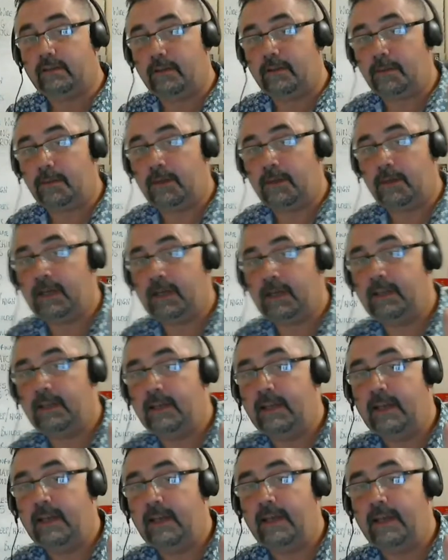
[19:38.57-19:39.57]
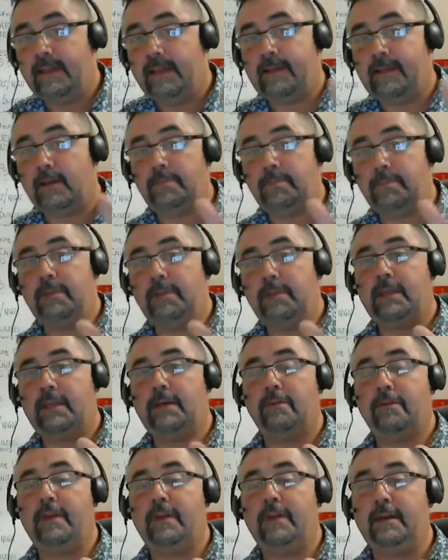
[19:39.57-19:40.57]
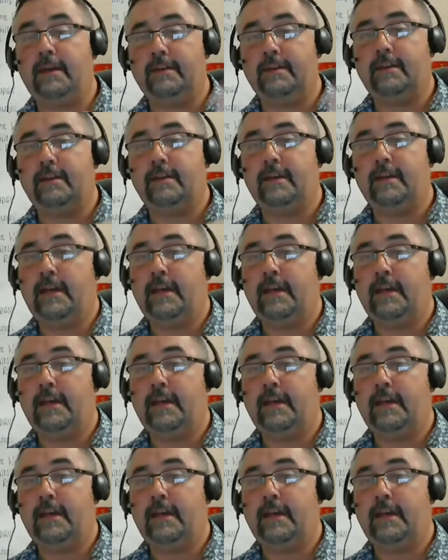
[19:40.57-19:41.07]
Okay, there are people out there